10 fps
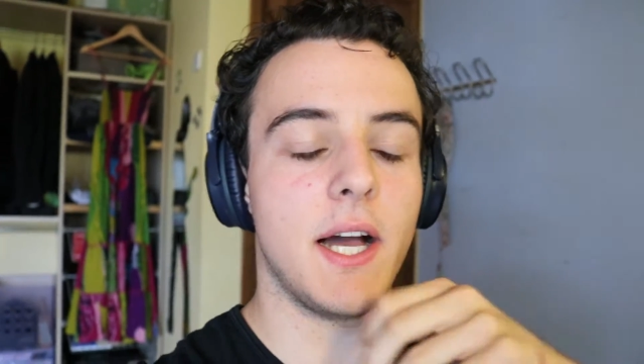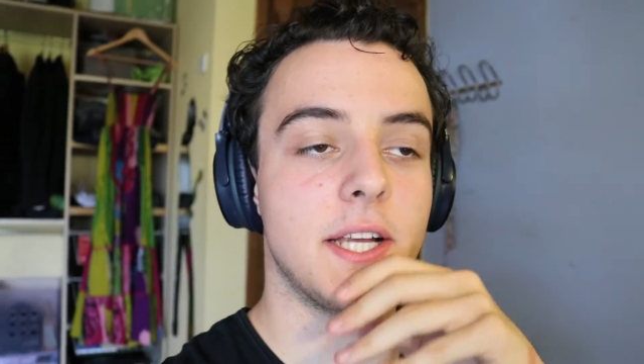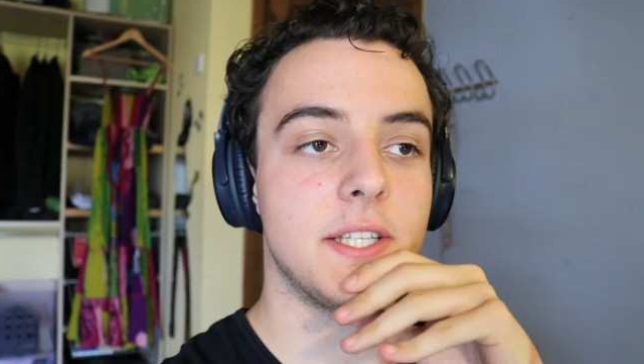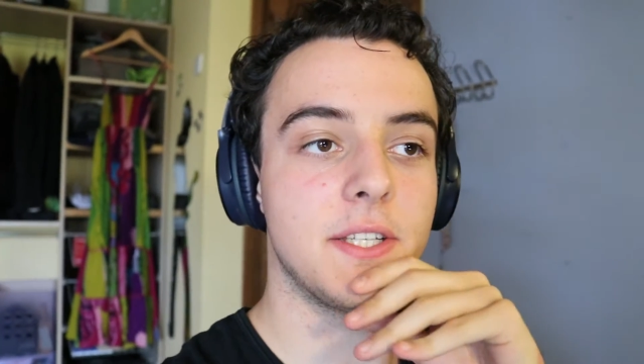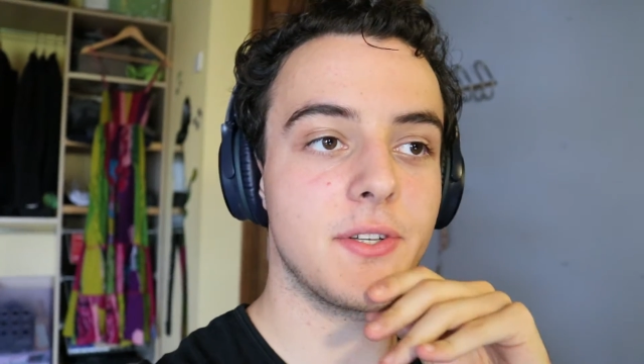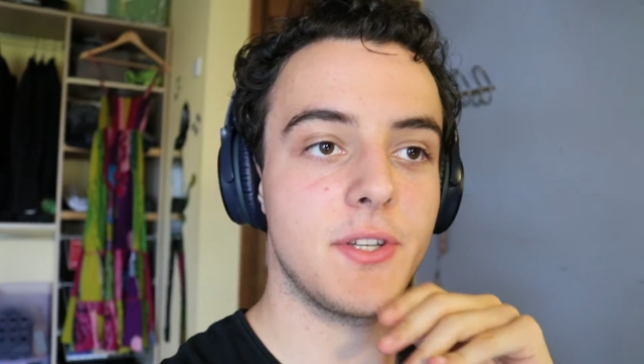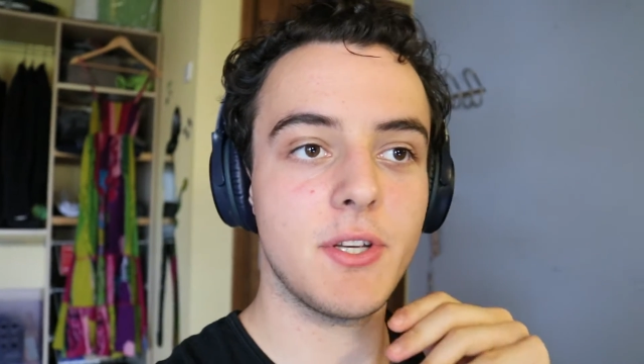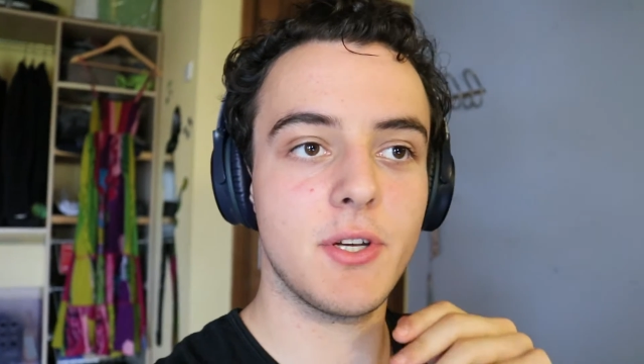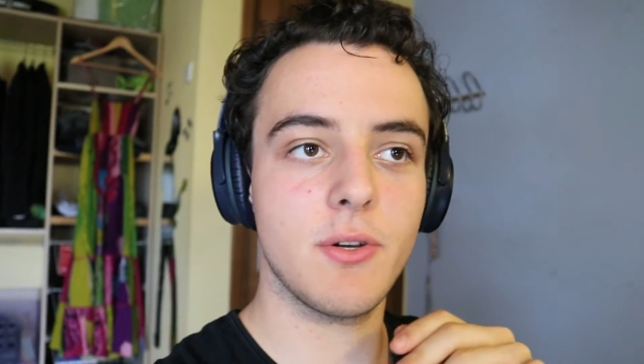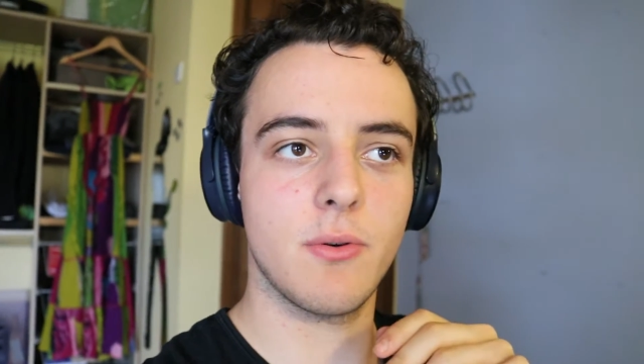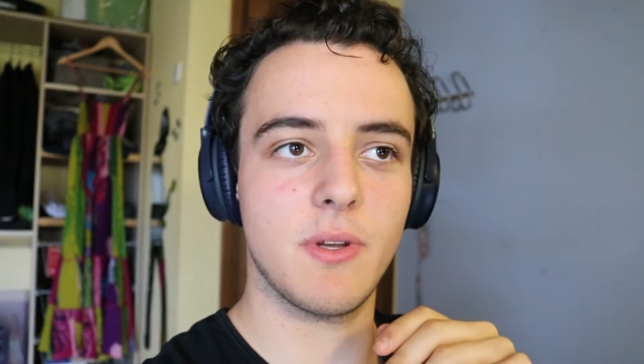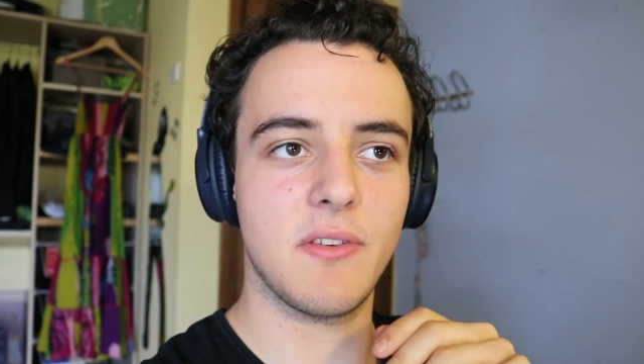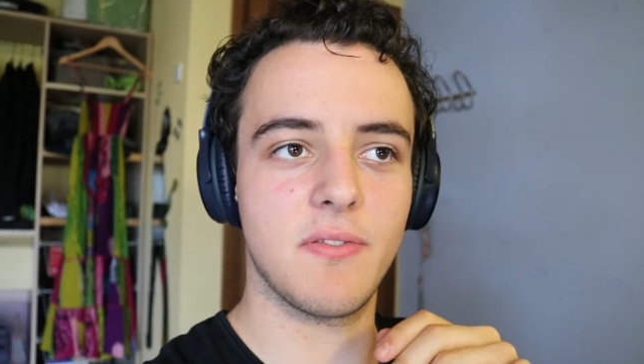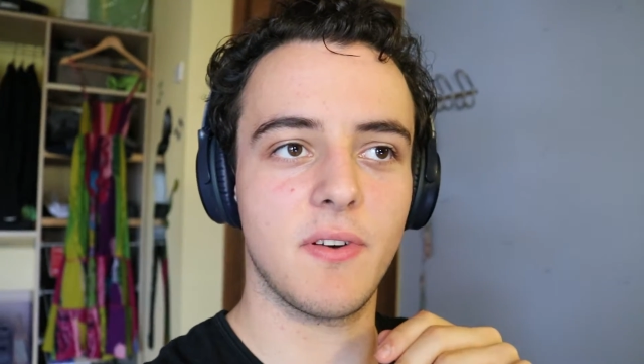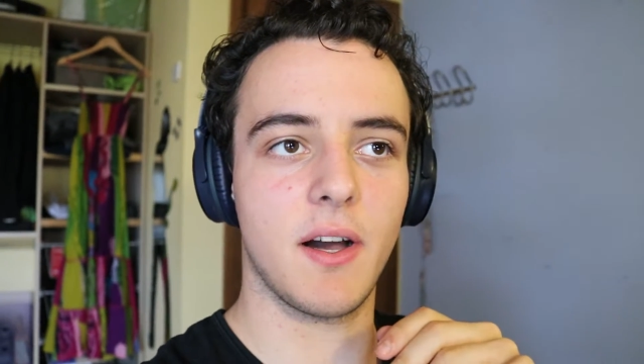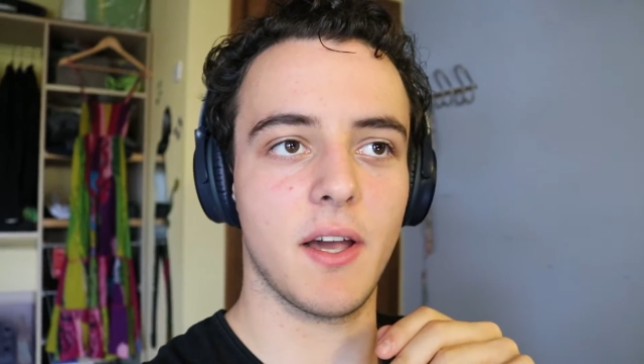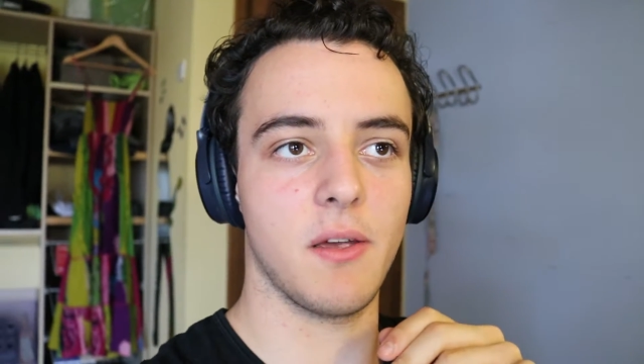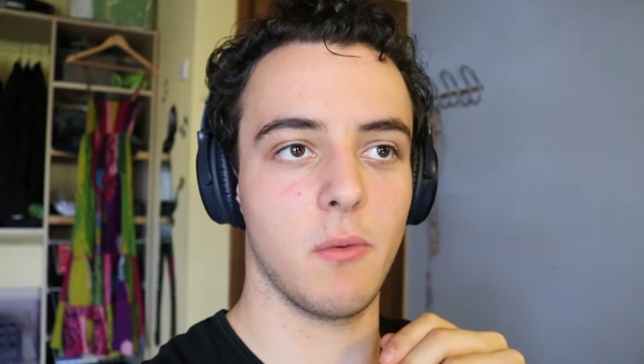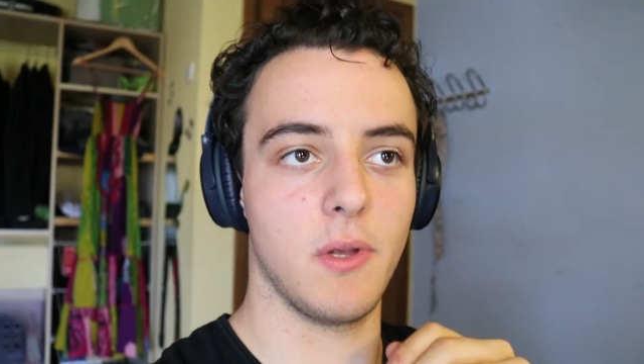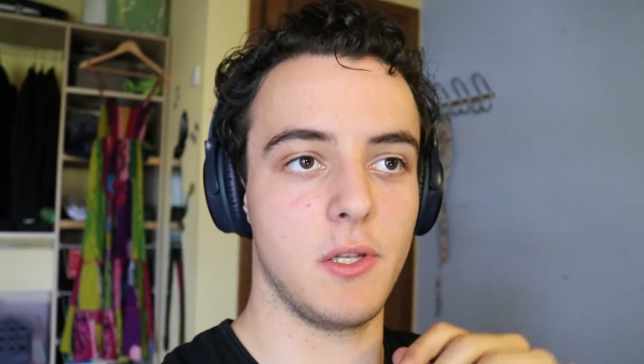I don't know if
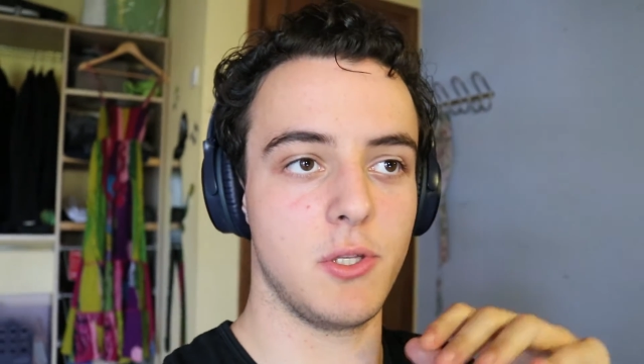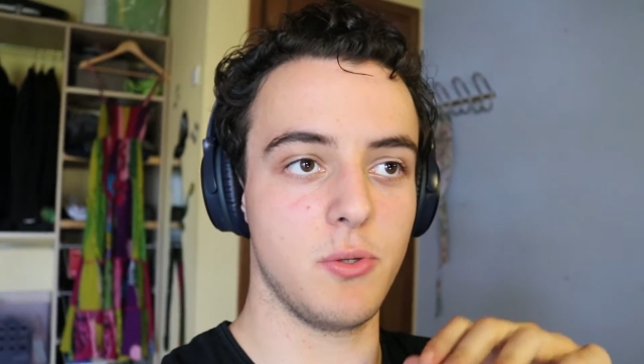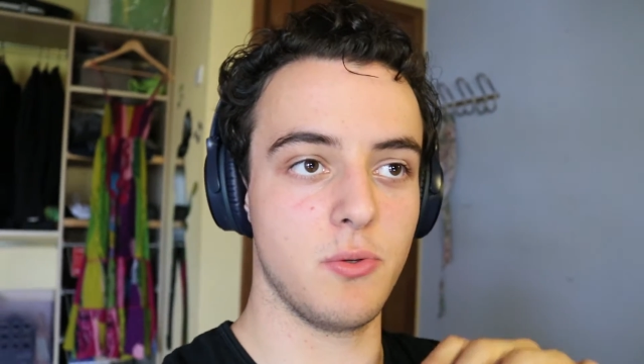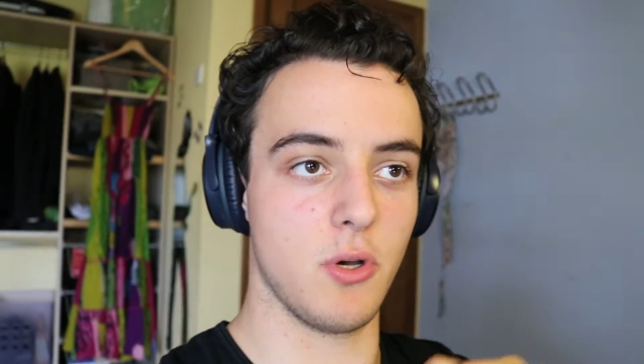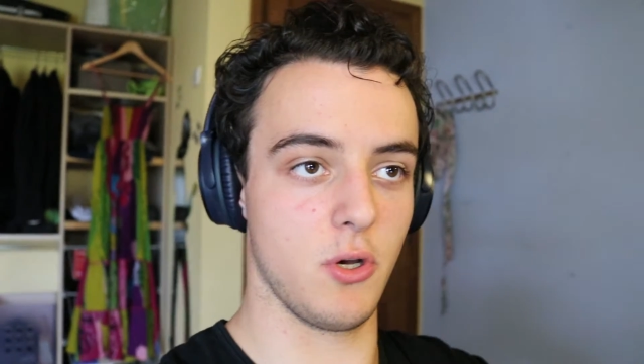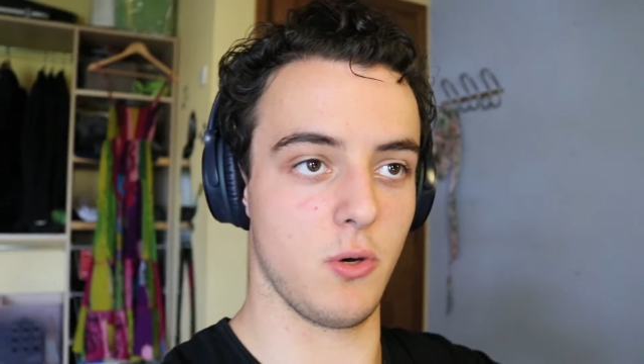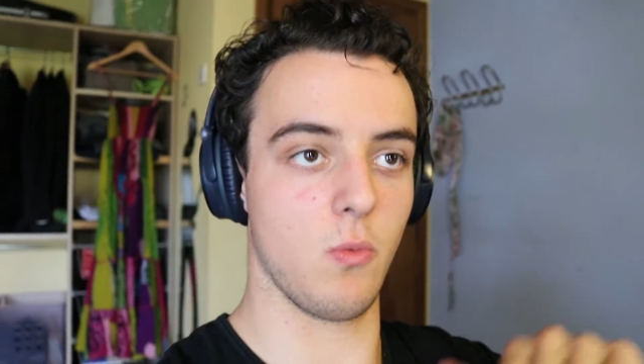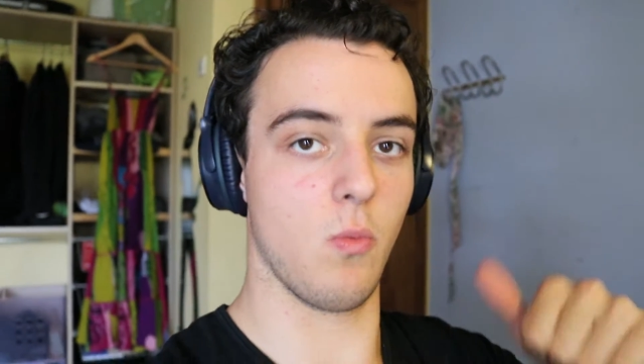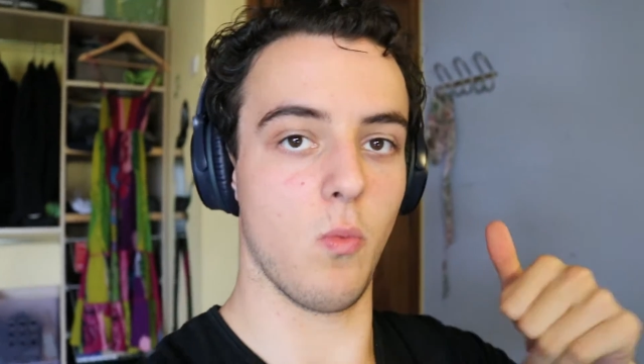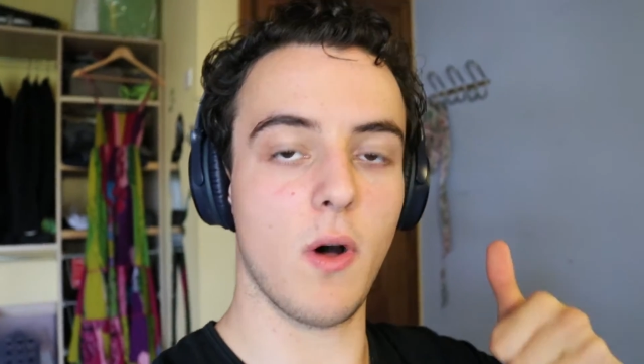I will do uh,